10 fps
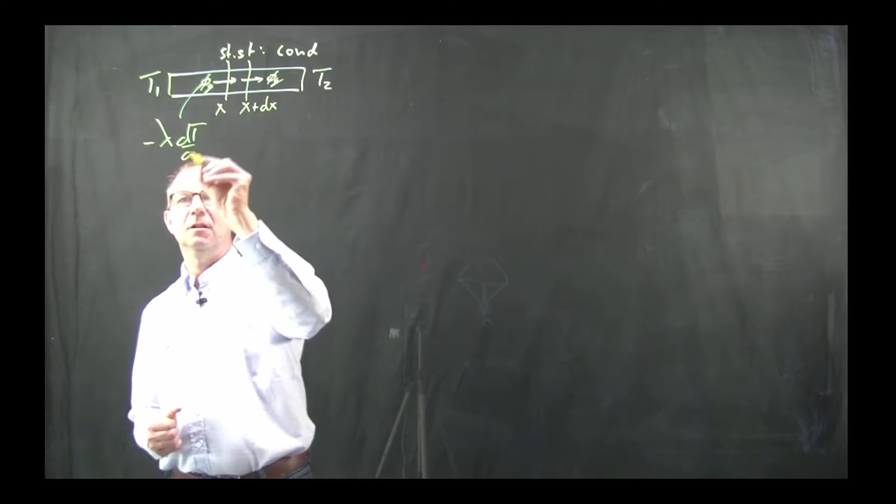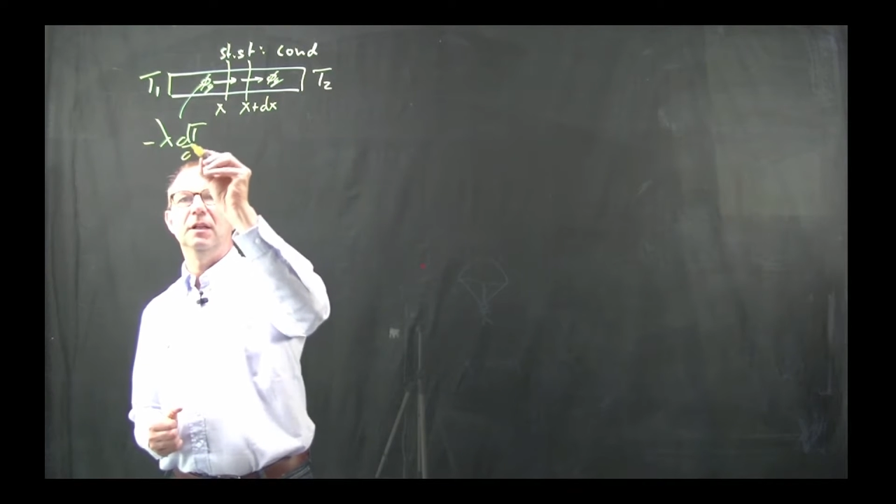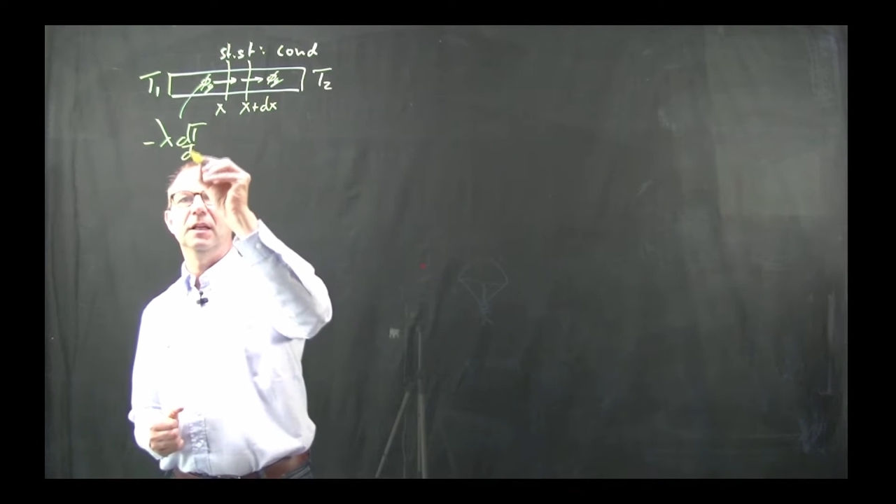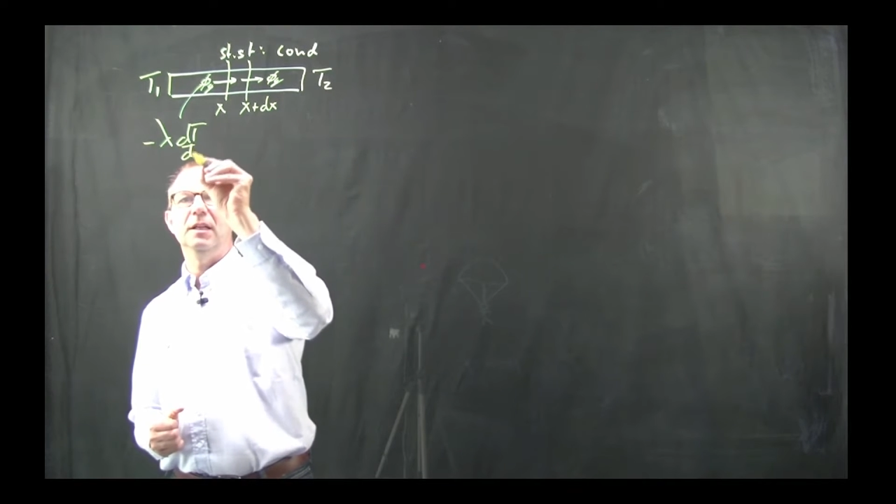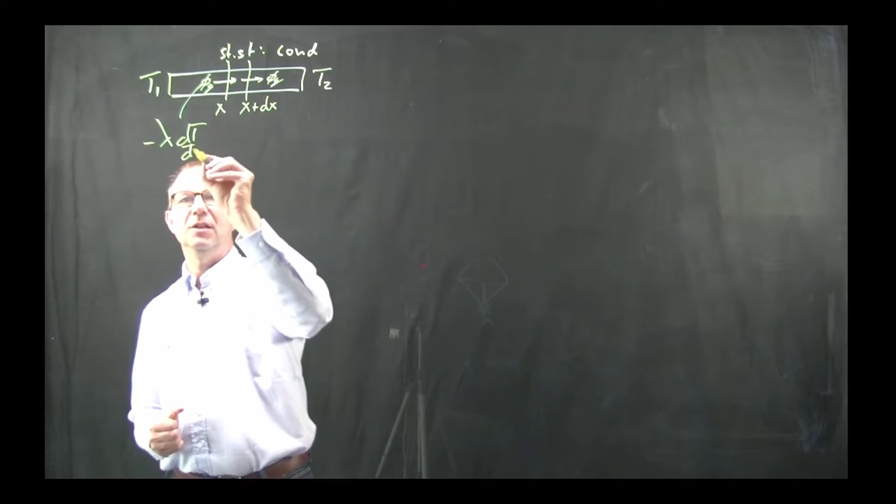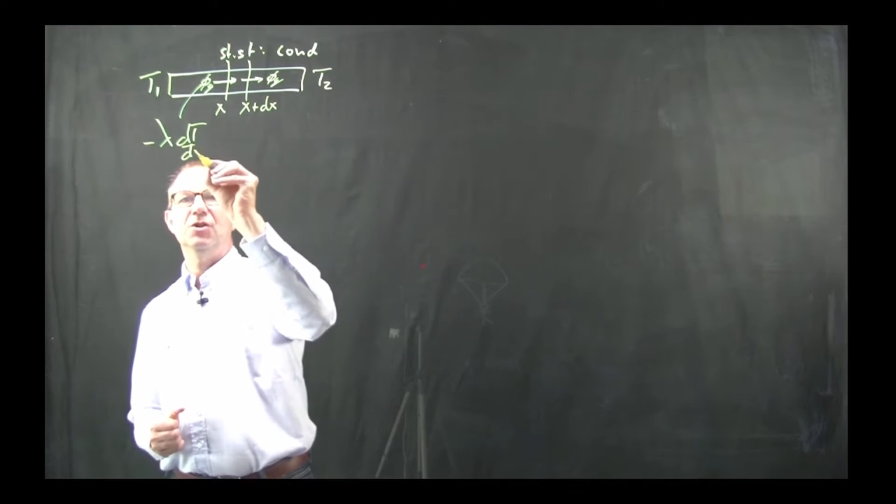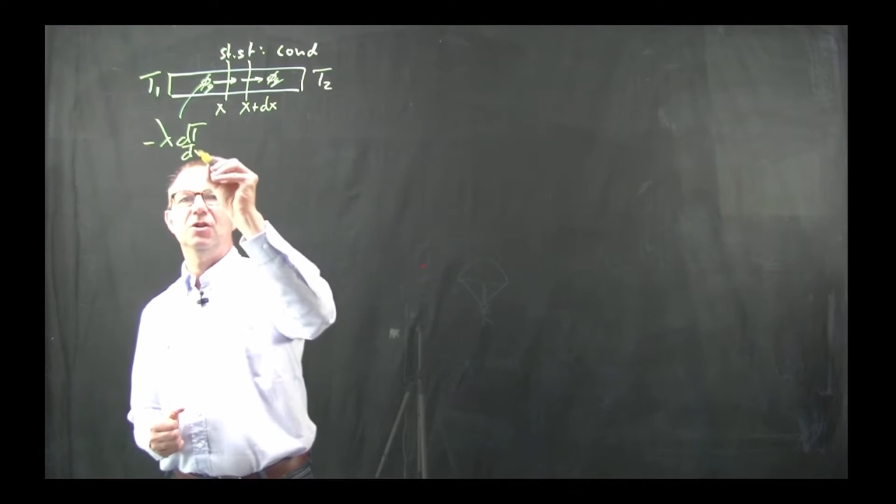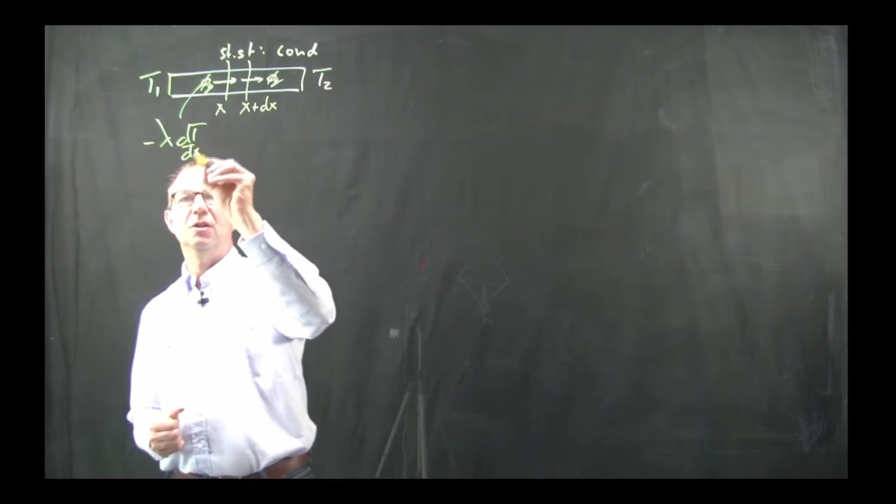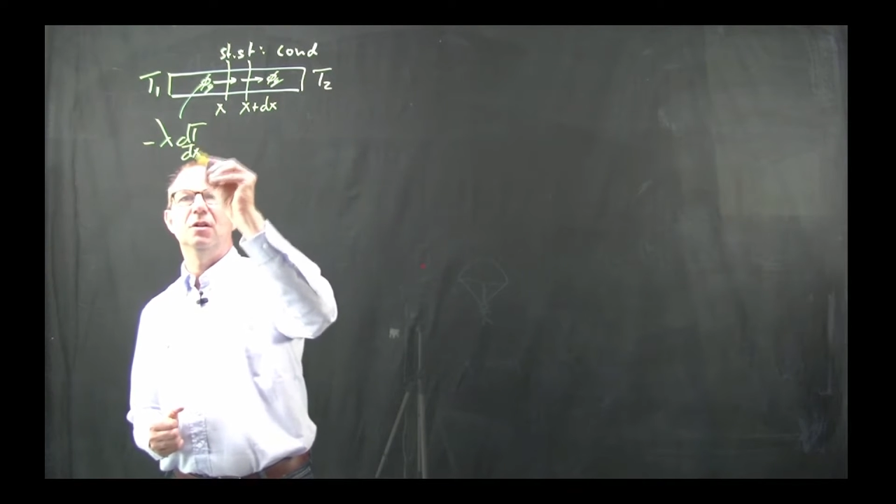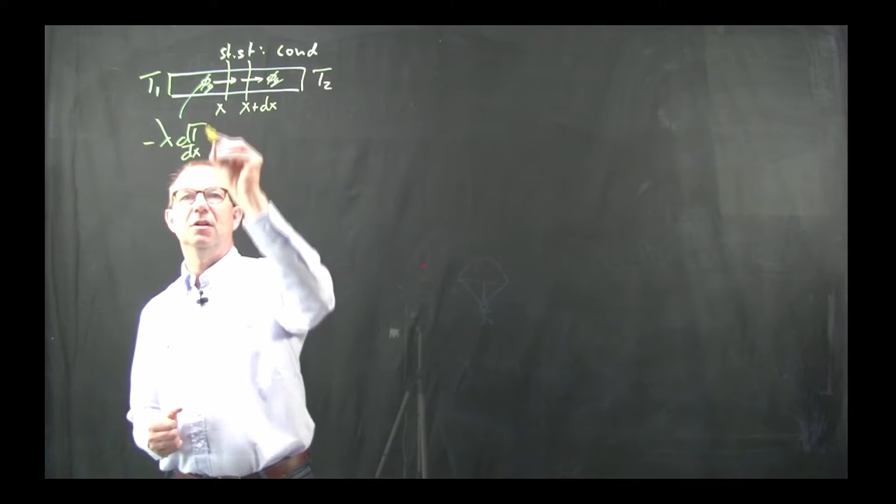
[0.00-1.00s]
That
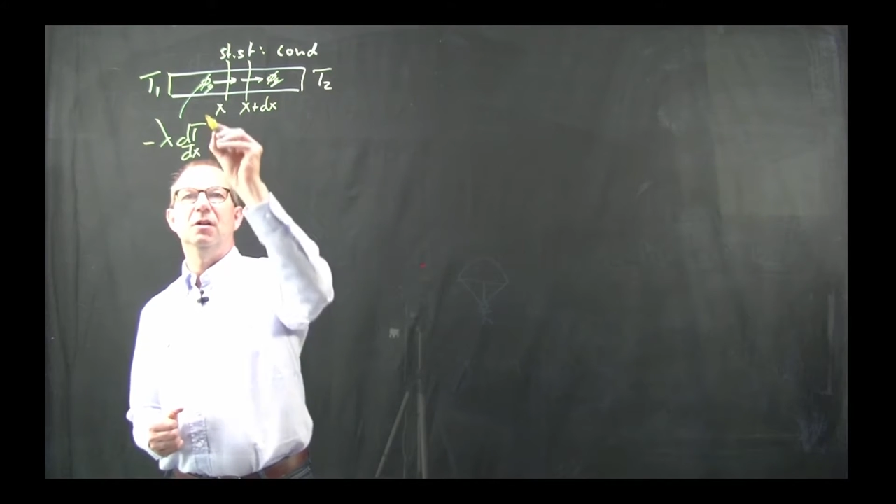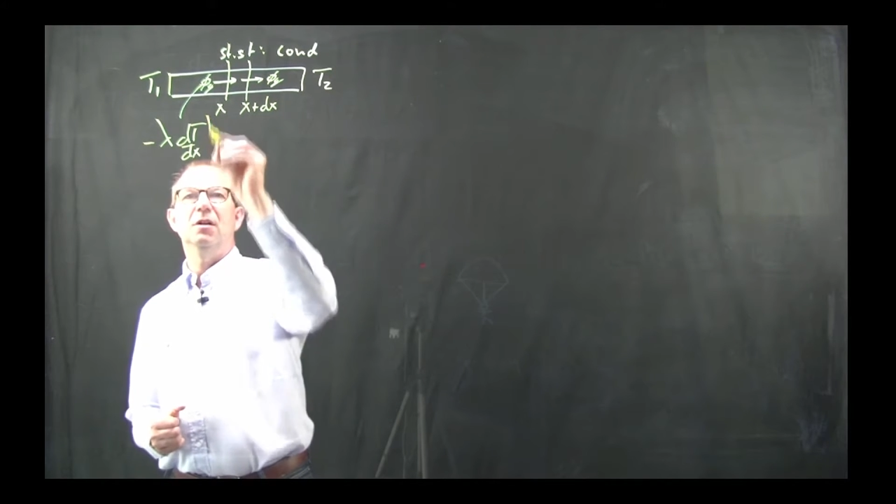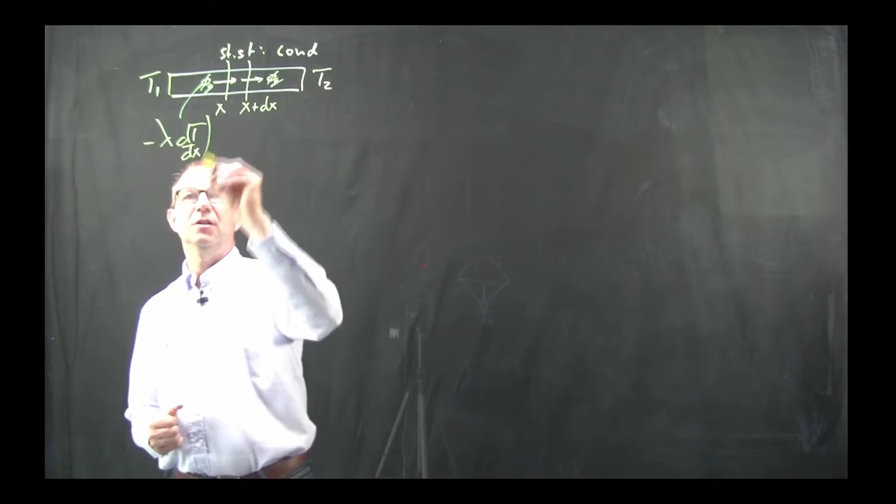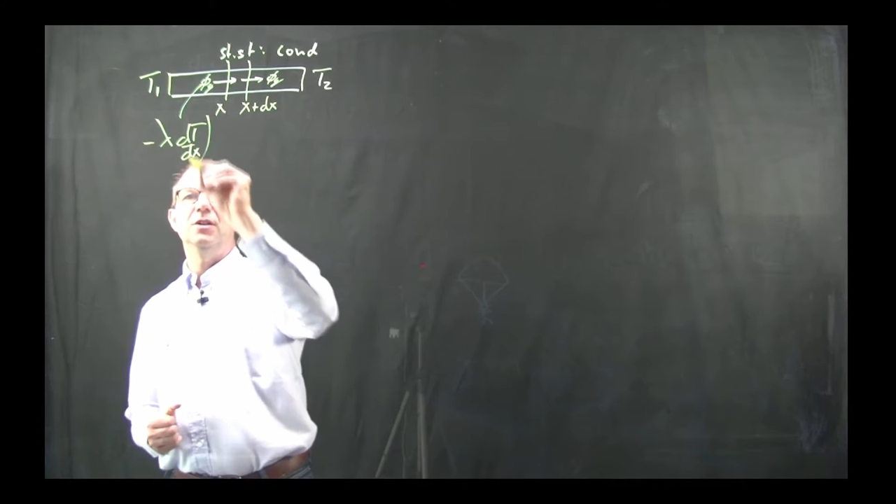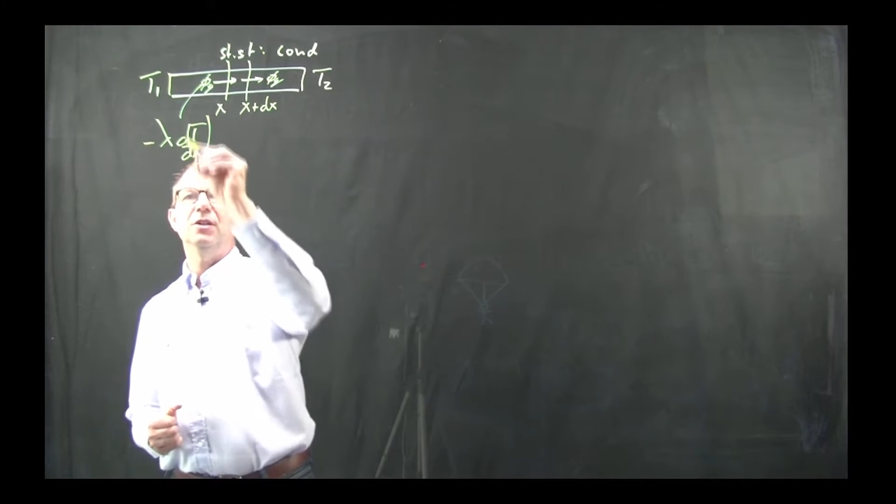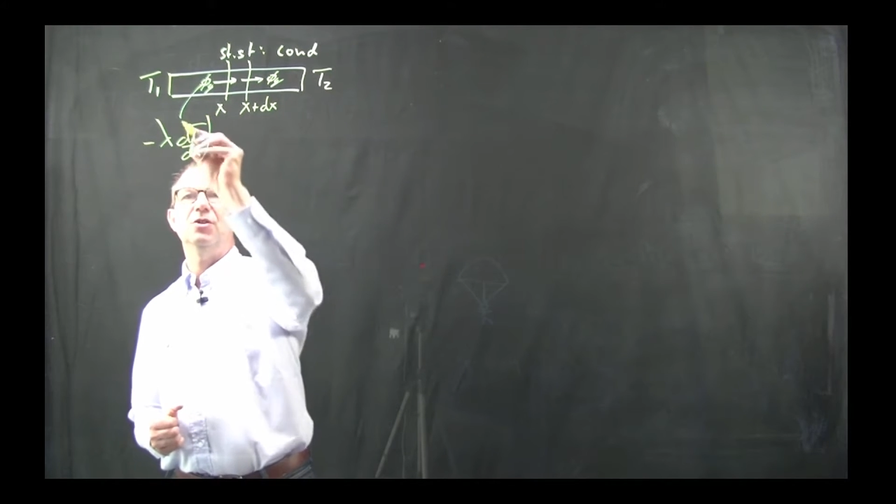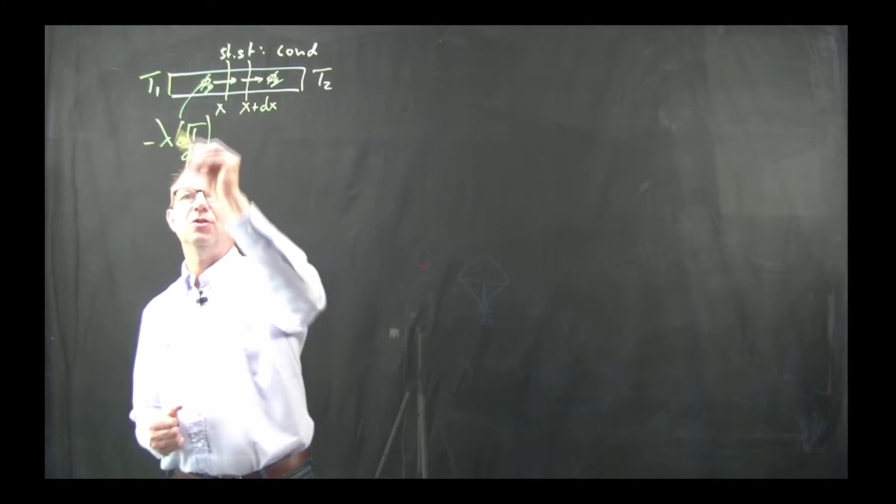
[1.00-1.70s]
is, this is